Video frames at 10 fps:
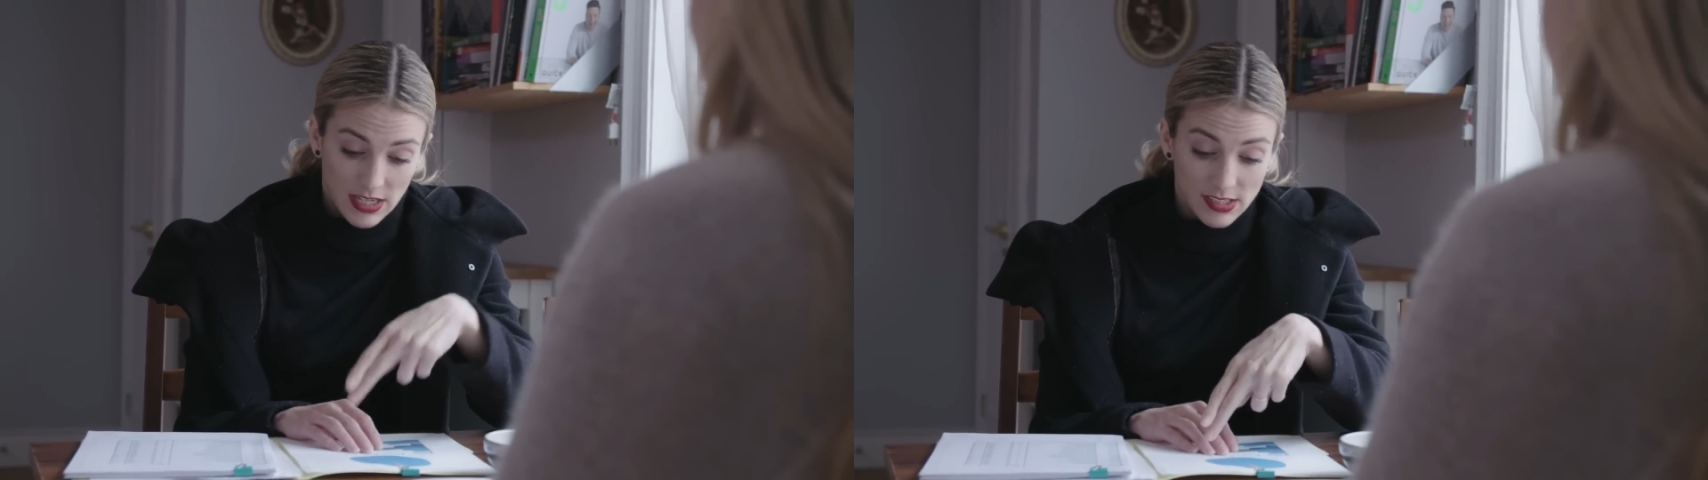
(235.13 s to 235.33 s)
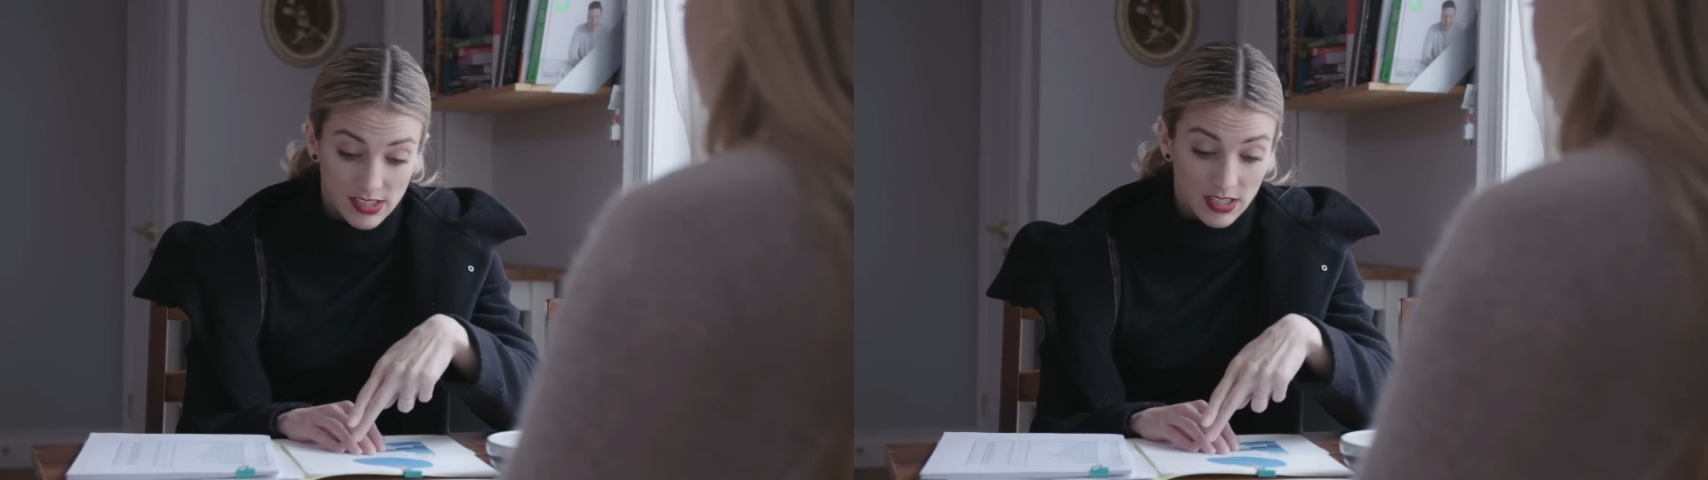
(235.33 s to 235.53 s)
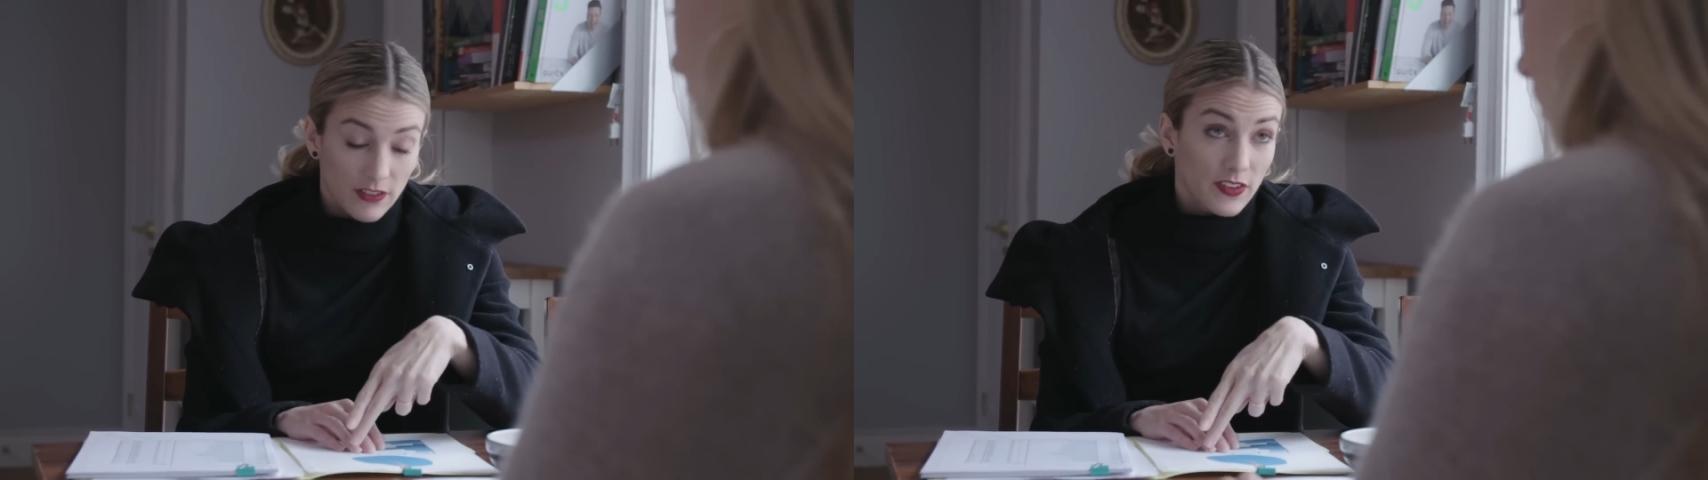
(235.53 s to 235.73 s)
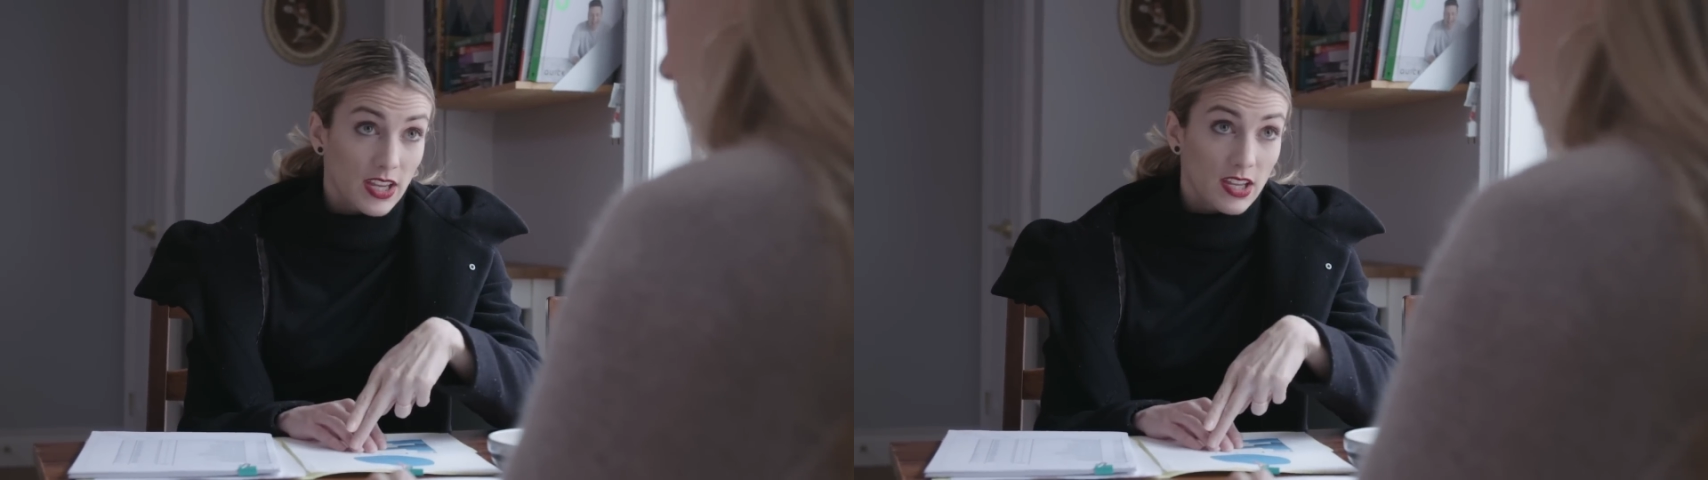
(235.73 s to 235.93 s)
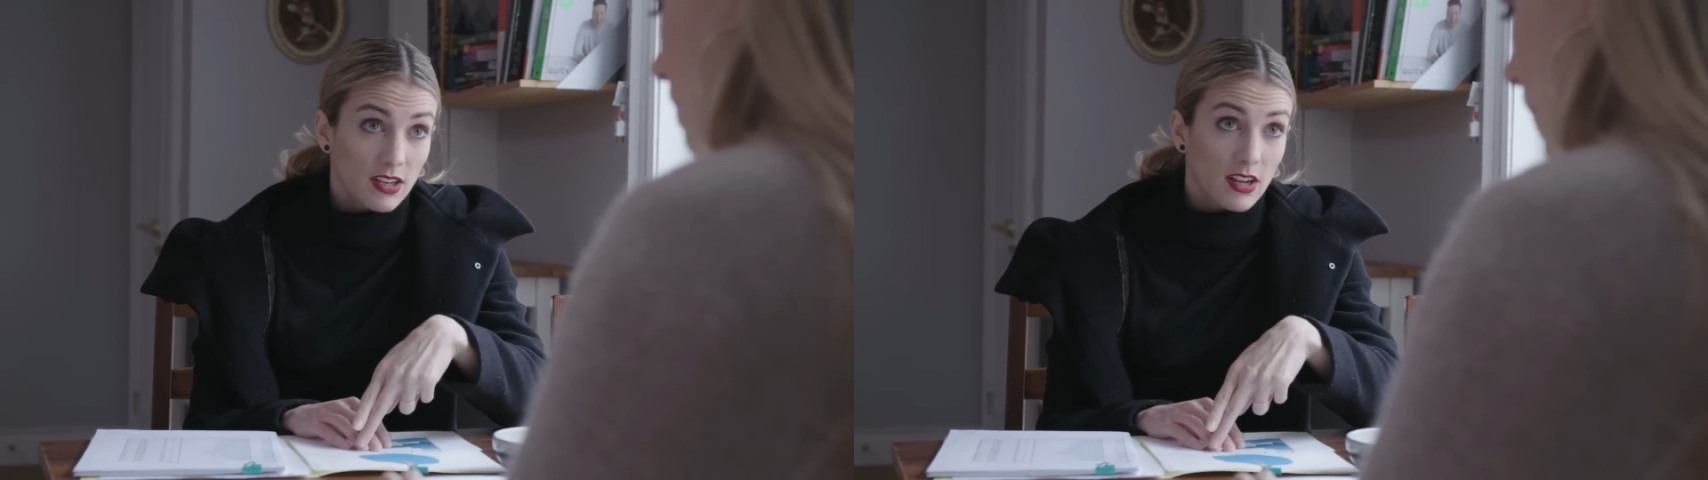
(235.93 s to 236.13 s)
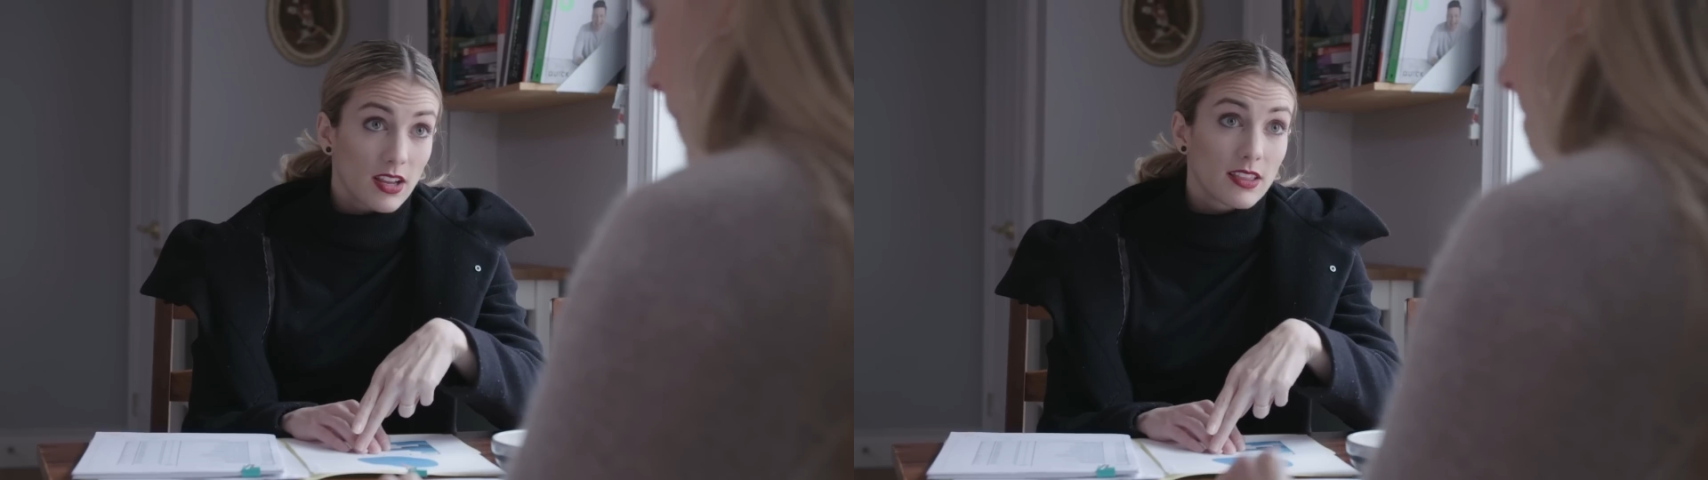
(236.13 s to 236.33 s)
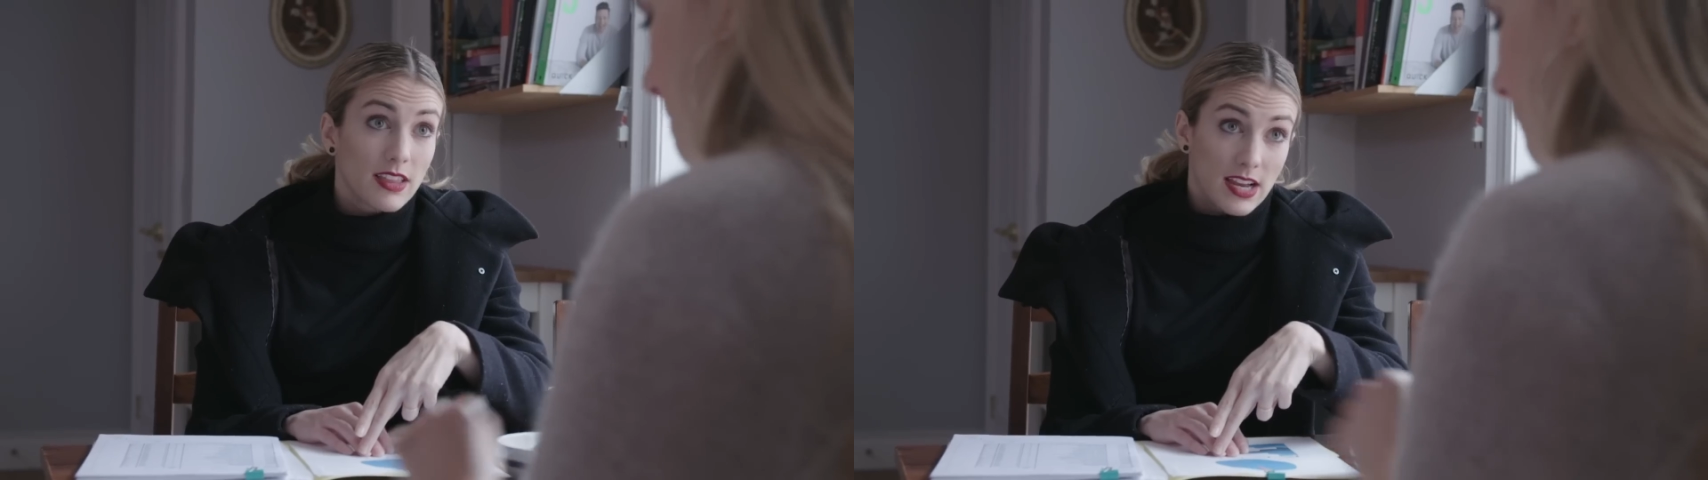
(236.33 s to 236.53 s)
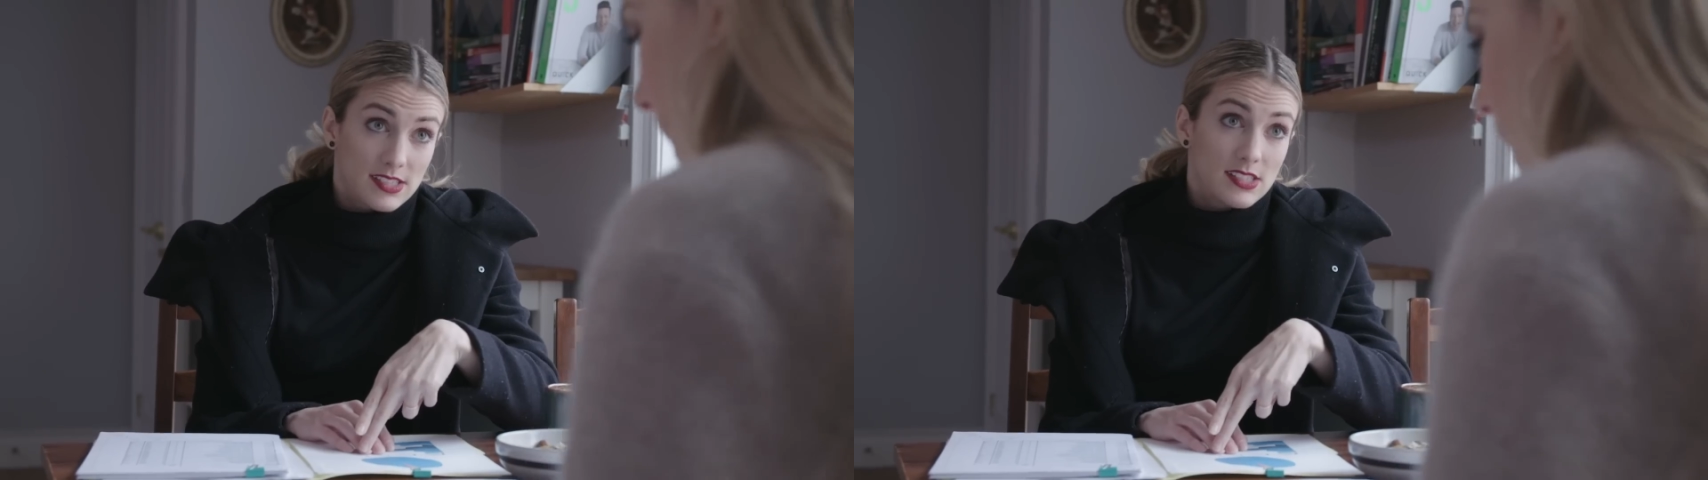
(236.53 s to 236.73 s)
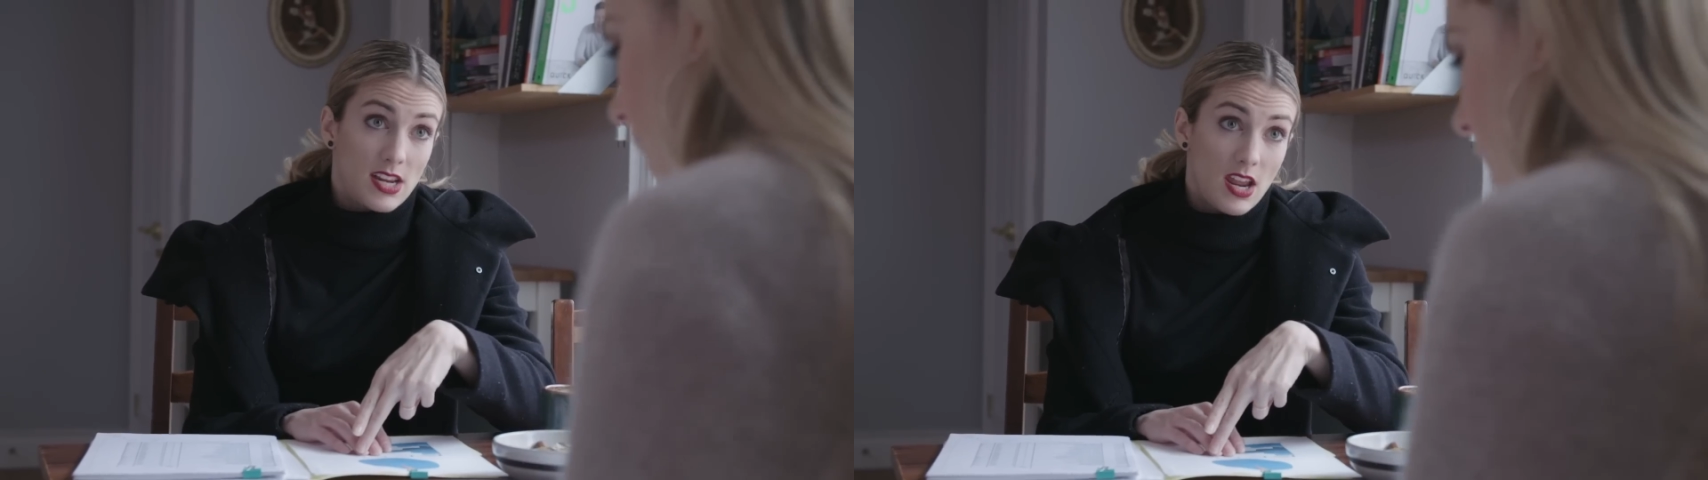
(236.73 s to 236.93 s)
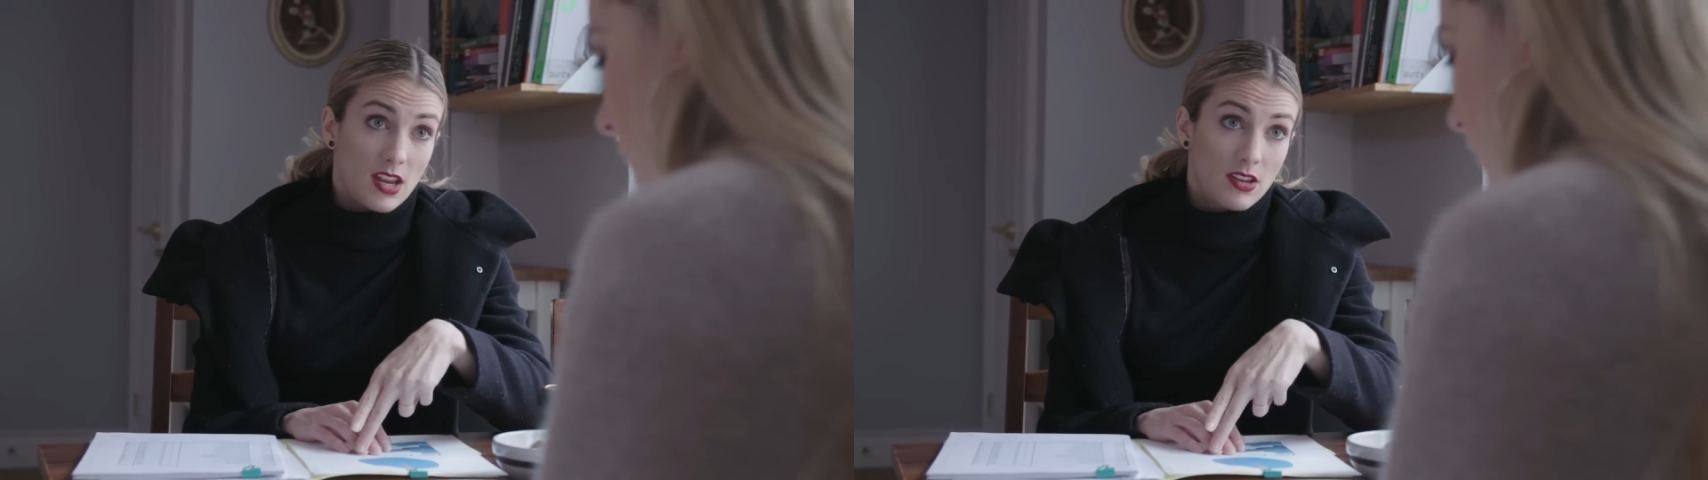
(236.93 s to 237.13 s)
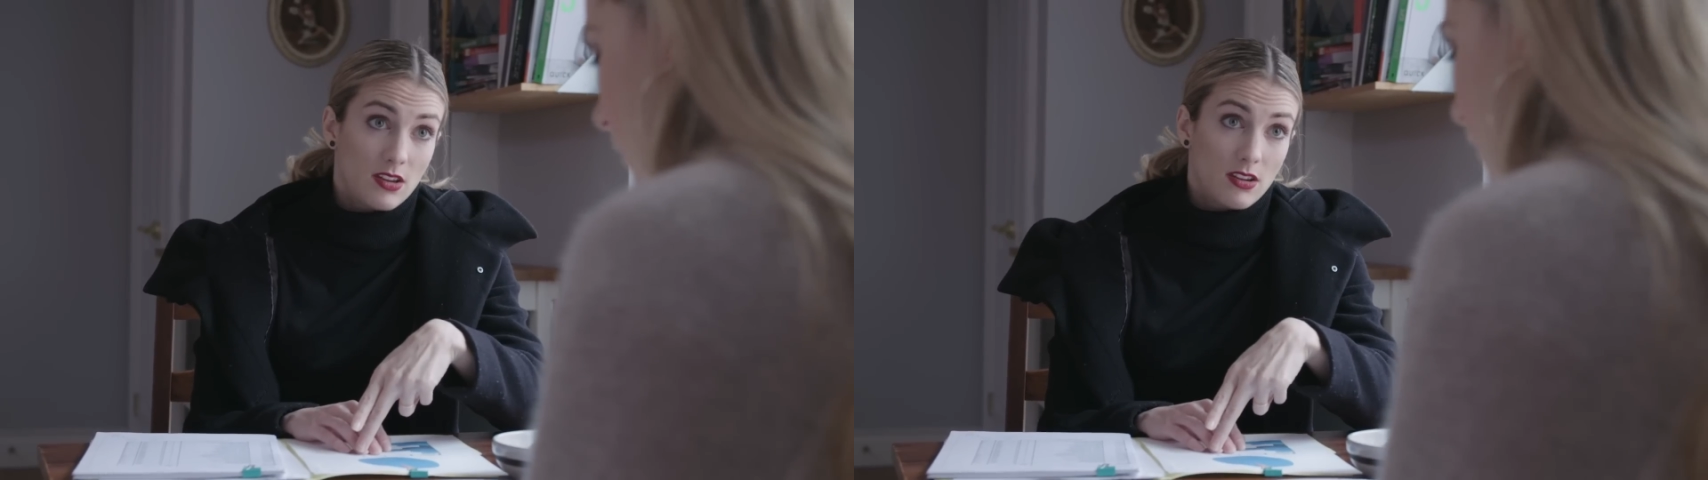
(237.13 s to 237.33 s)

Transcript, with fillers: Insignificant, that's staying.